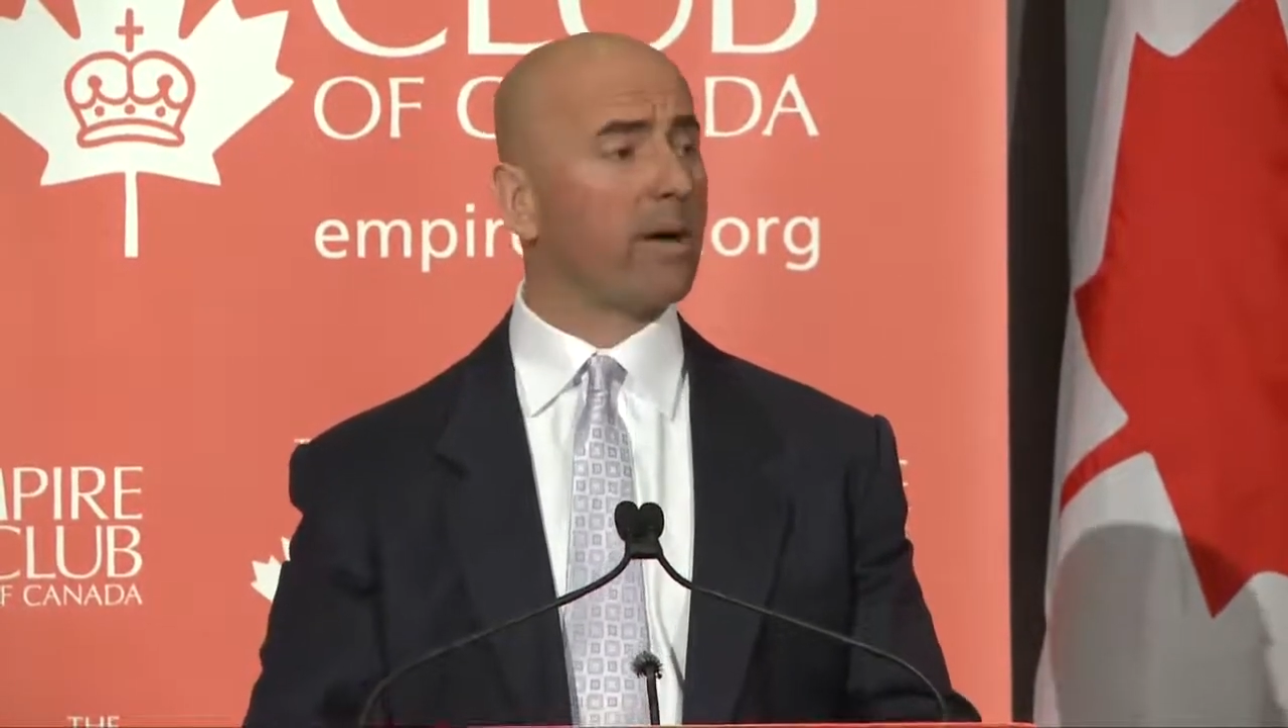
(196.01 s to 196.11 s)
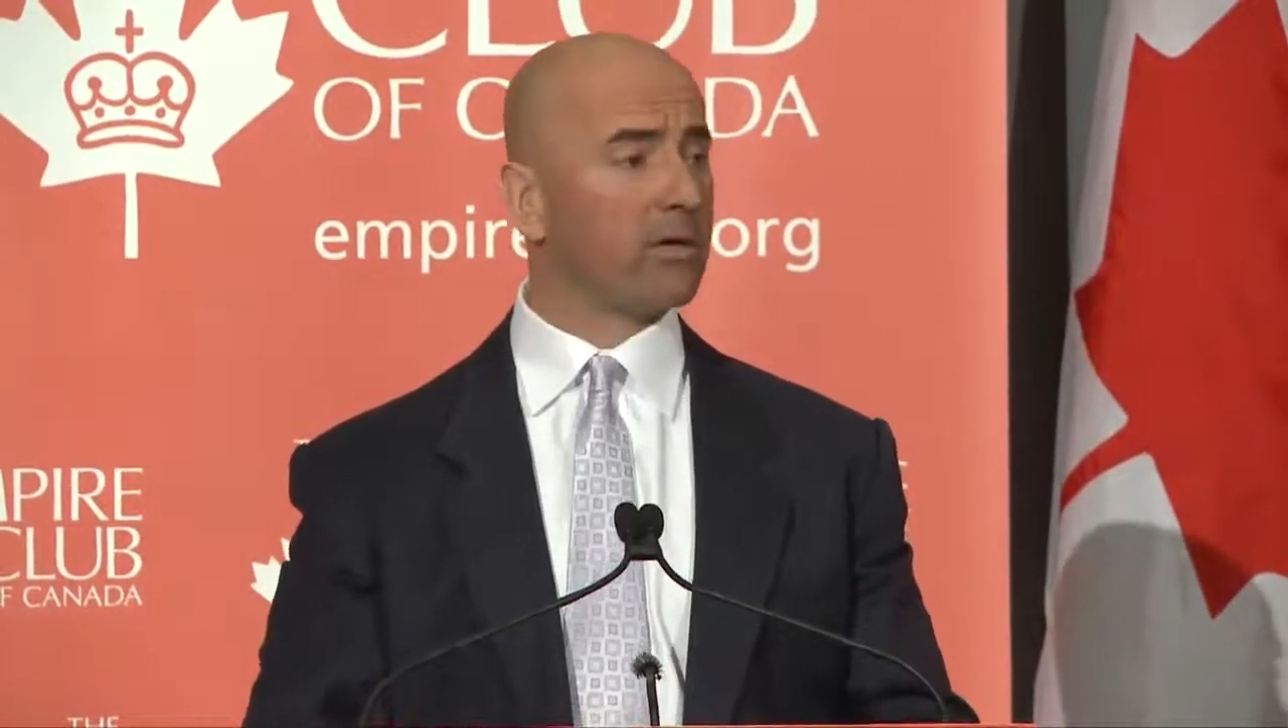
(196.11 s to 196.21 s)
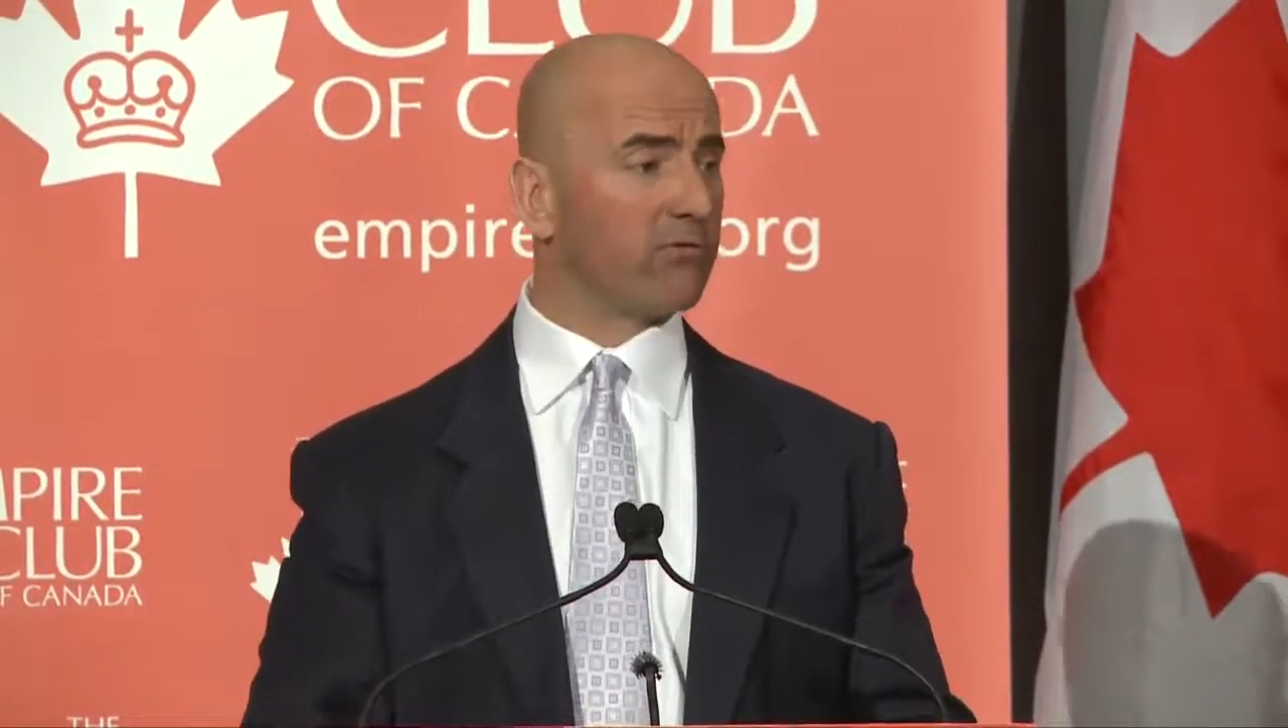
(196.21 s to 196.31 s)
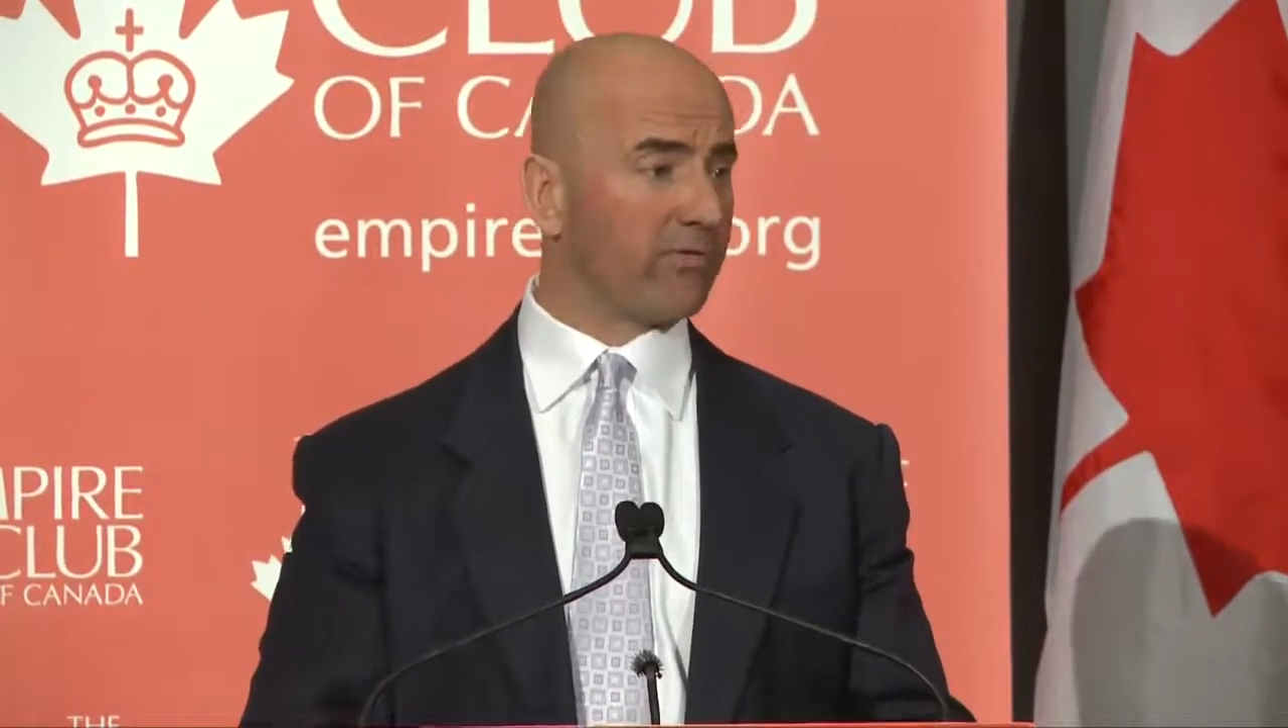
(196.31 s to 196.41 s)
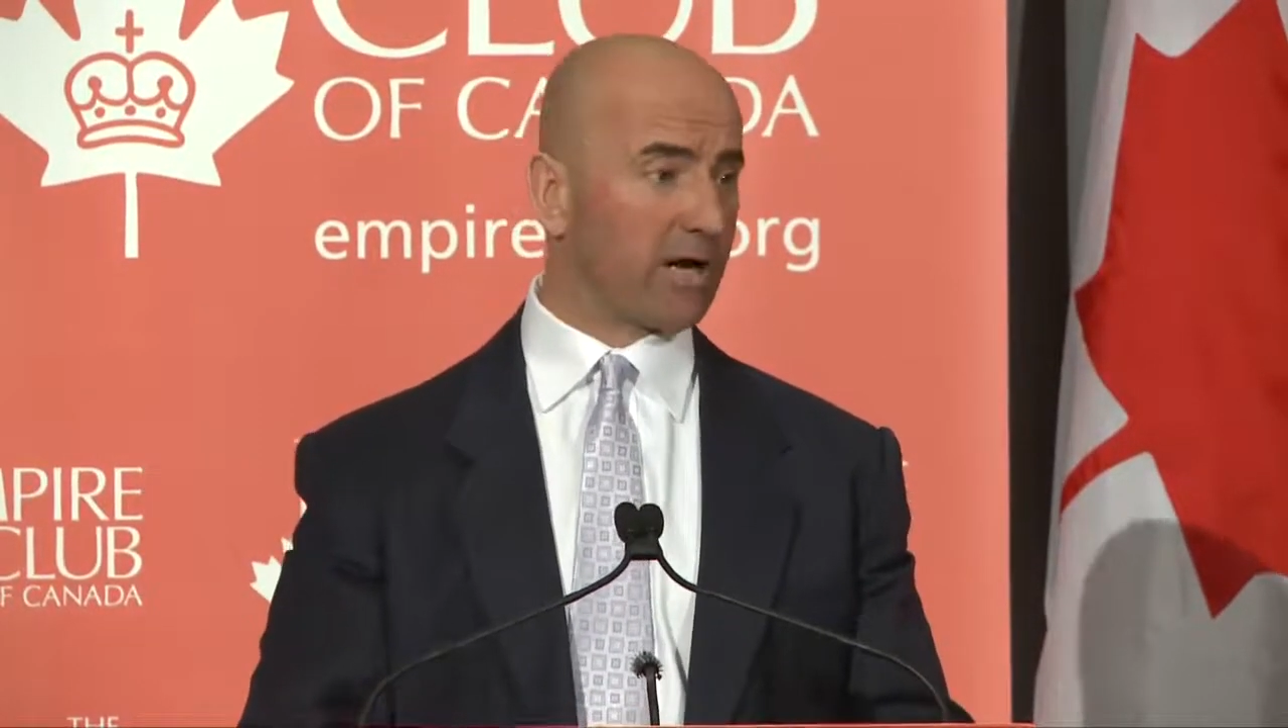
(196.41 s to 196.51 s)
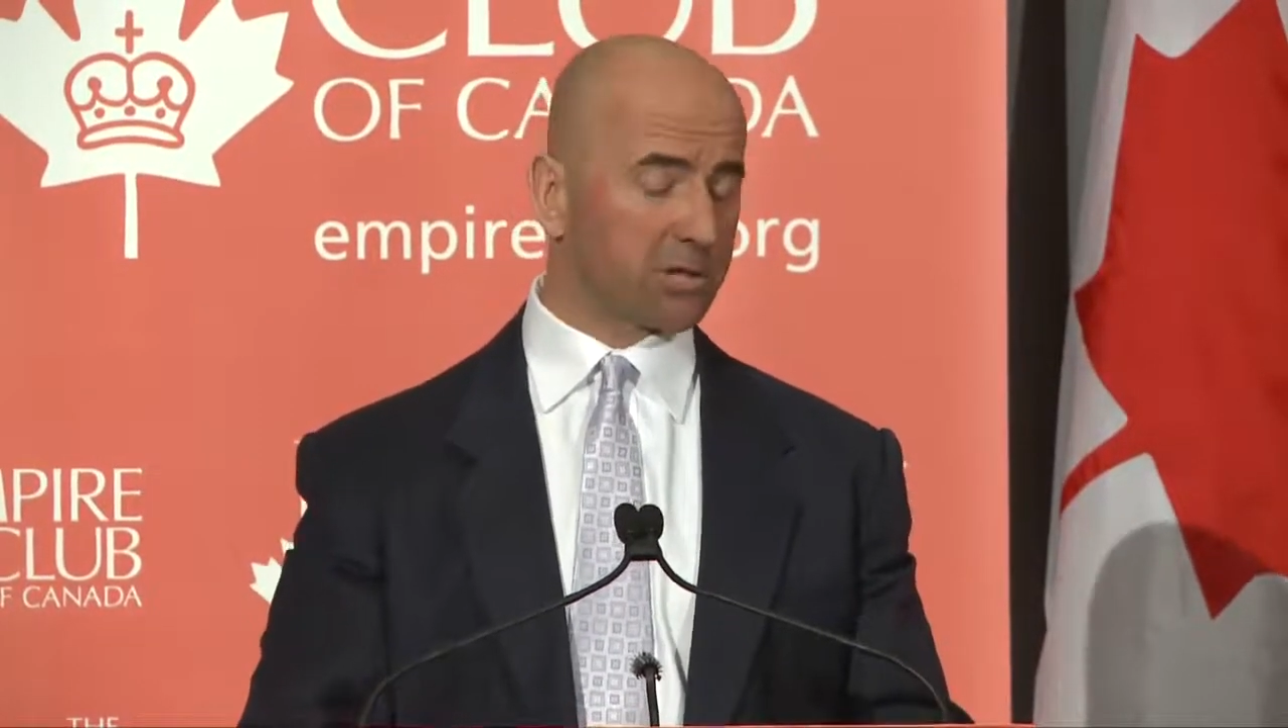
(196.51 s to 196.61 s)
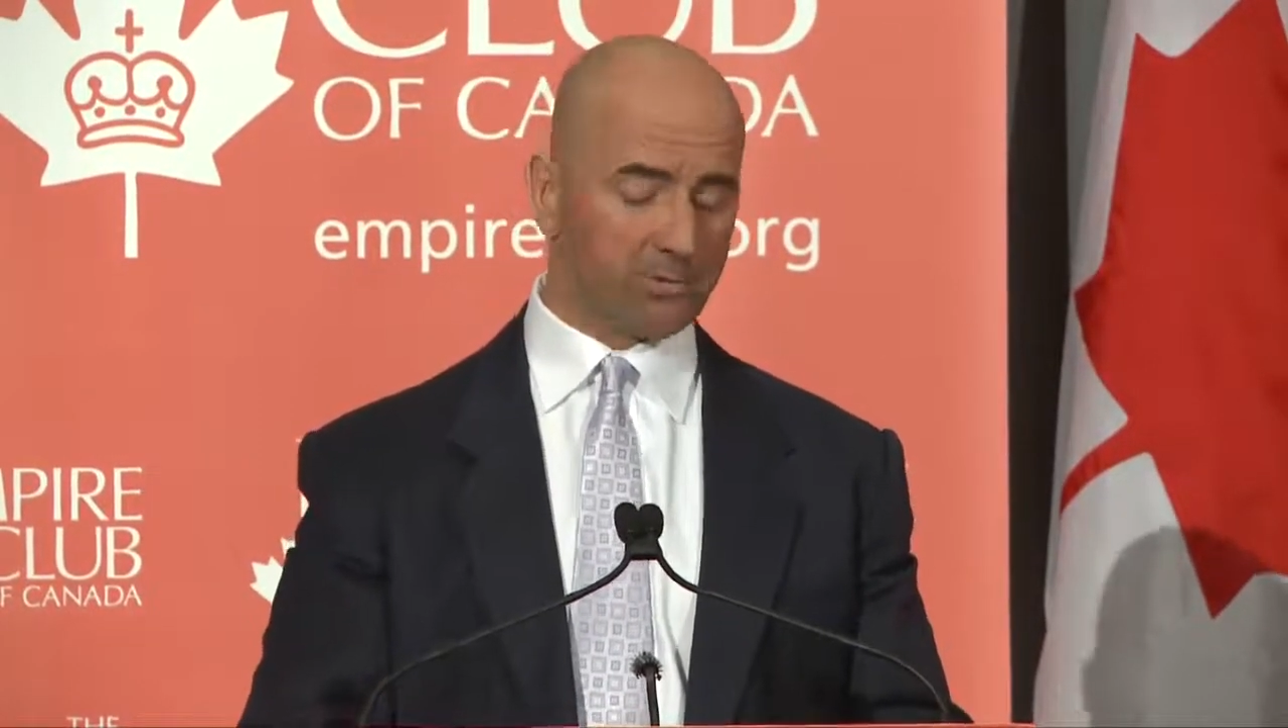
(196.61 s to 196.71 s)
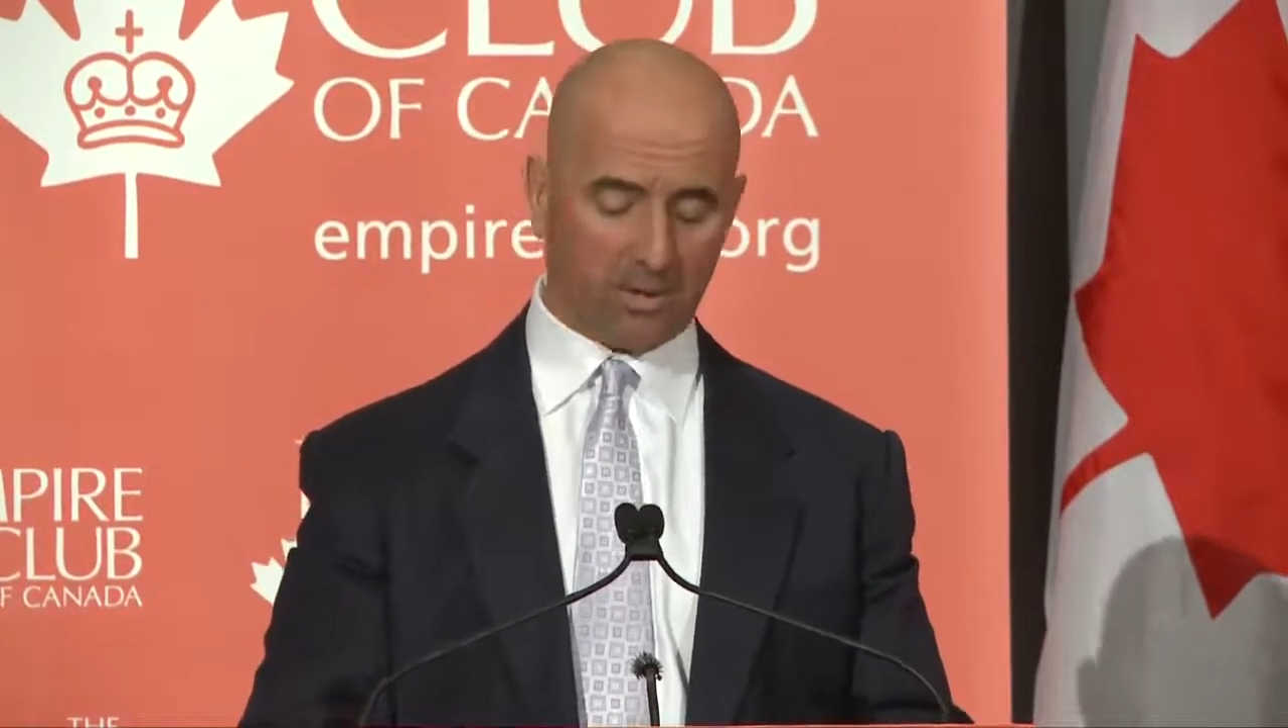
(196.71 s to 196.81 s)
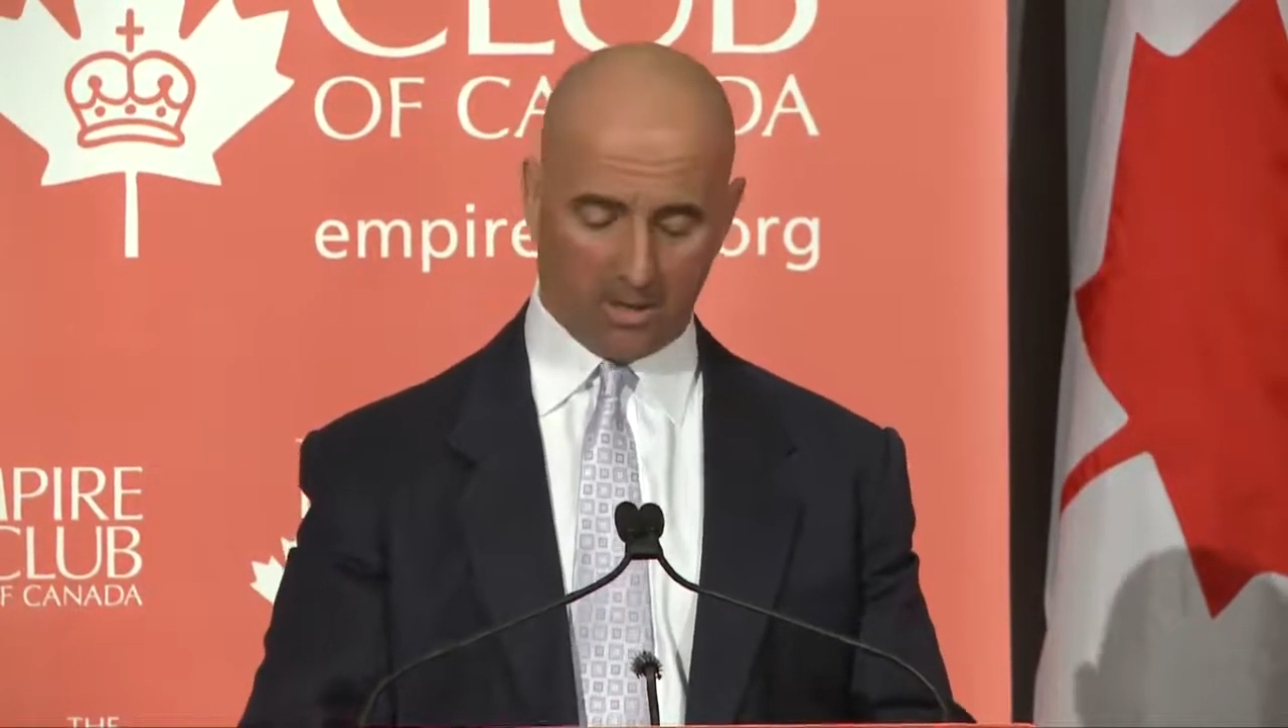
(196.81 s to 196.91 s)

manufacturing